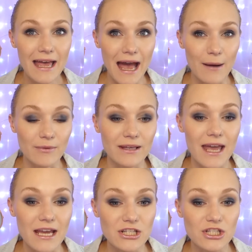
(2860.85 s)

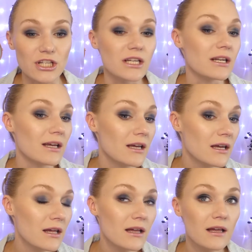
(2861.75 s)
application
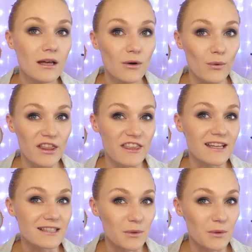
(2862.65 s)
with it.